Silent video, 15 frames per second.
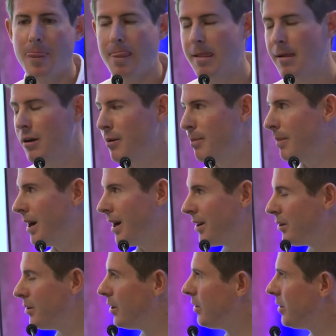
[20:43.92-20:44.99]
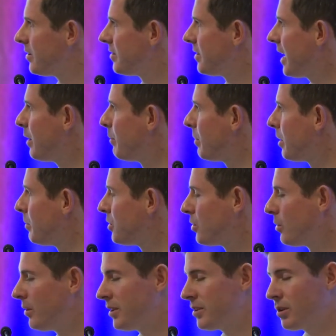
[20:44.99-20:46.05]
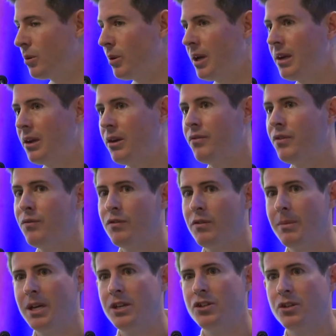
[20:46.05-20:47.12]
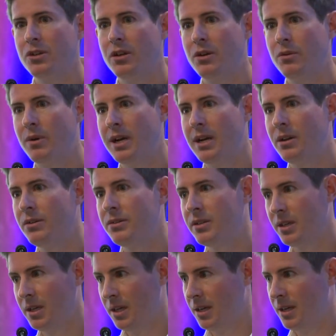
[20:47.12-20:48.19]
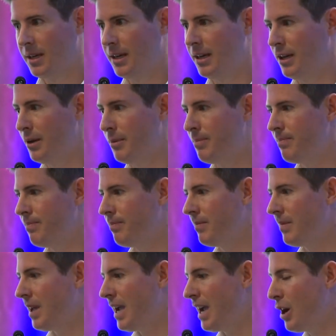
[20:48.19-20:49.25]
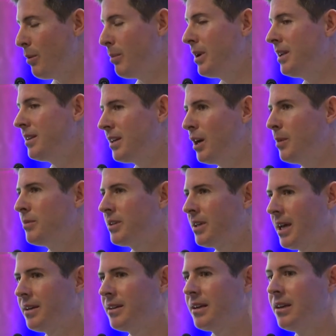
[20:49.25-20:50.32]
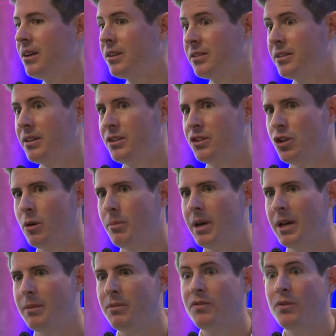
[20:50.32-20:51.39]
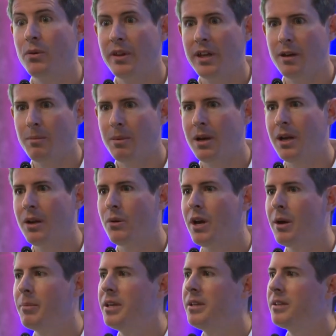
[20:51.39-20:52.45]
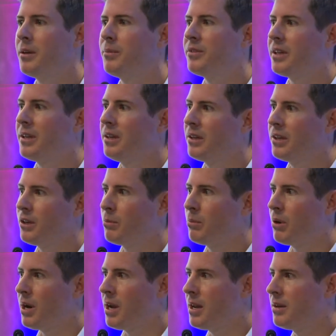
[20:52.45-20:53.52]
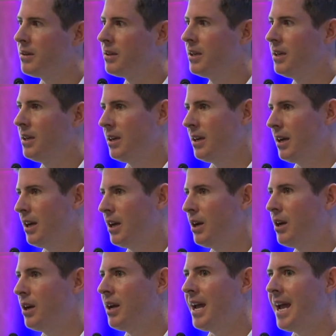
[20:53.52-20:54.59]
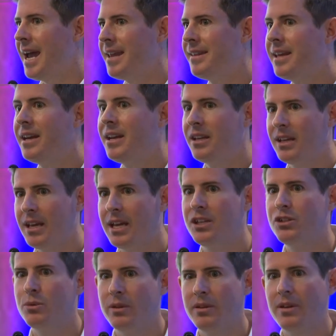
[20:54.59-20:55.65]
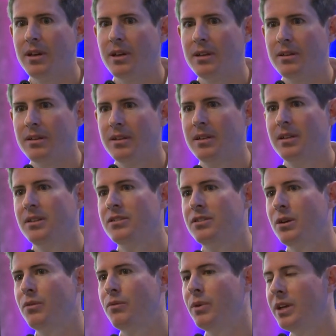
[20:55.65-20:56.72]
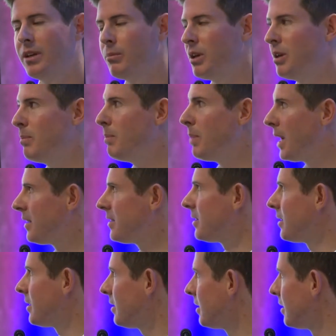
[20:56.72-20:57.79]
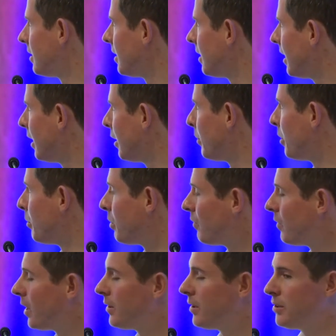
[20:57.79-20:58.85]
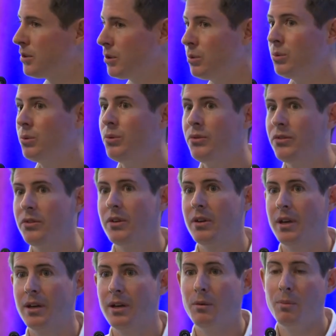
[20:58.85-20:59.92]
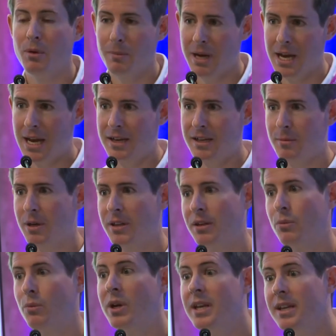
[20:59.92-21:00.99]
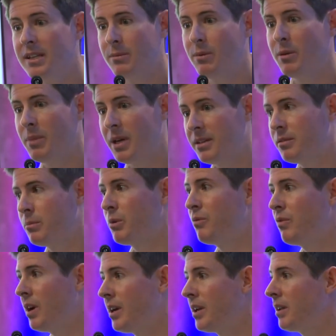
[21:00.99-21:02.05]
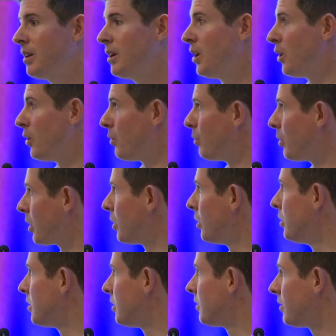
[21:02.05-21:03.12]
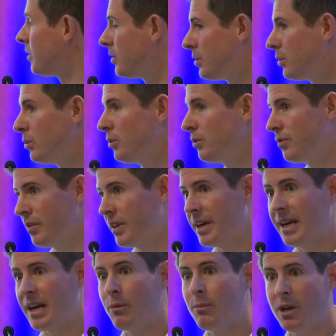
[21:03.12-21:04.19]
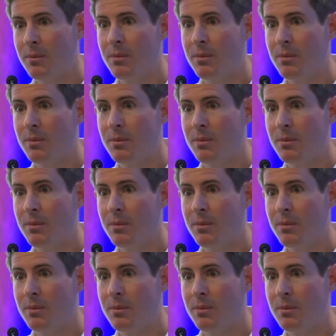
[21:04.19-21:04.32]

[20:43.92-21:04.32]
I don't know the stat, but I'm sure there's quite a lot of information around how many times a candidate looks at a job ad before they apply, or how many times they look at a brand and then engage with that. So if we can be better and provide the tools, and I'll put my hand up, I think we need to be better providing recruiters the tools for that outbound